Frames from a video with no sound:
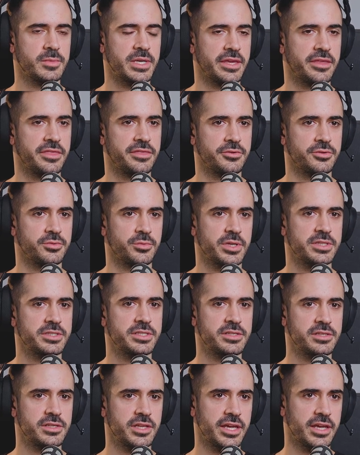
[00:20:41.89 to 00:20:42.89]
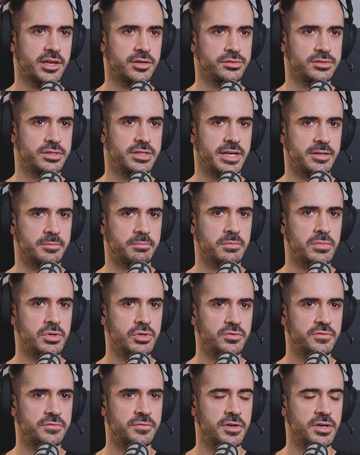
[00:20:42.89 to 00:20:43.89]
Like theoretically, could that
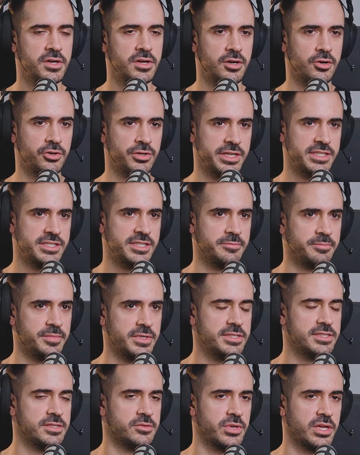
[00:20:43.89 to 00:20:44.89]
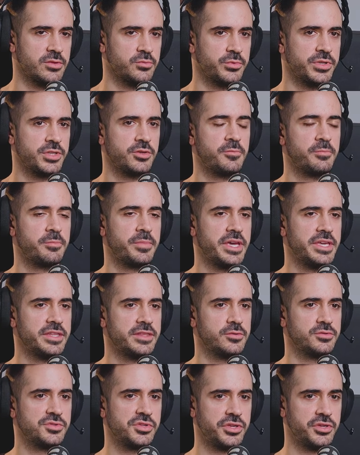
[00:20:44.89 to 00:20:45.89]
move on ICP so that we don't pay
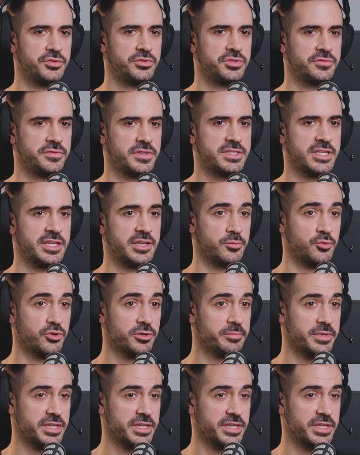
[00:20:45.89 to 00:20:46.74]
those huge fees anymore?